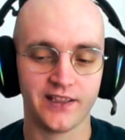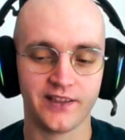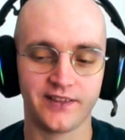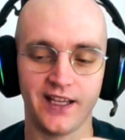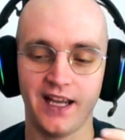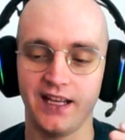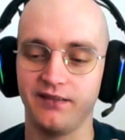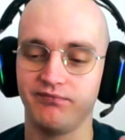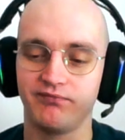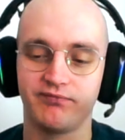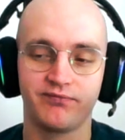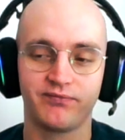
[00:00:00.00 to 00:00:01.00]

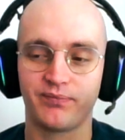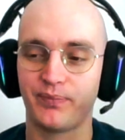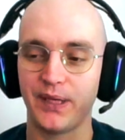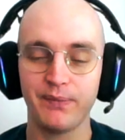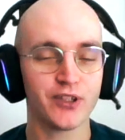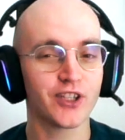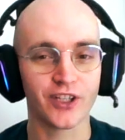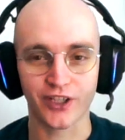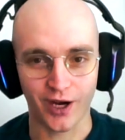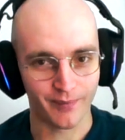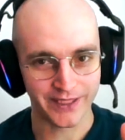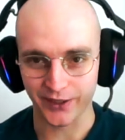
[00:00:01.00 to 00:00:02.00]
then people are going to
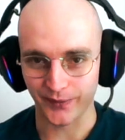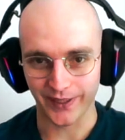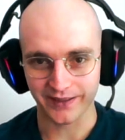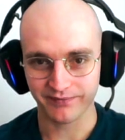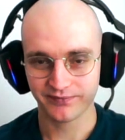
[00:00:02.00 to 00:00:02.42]
come either way.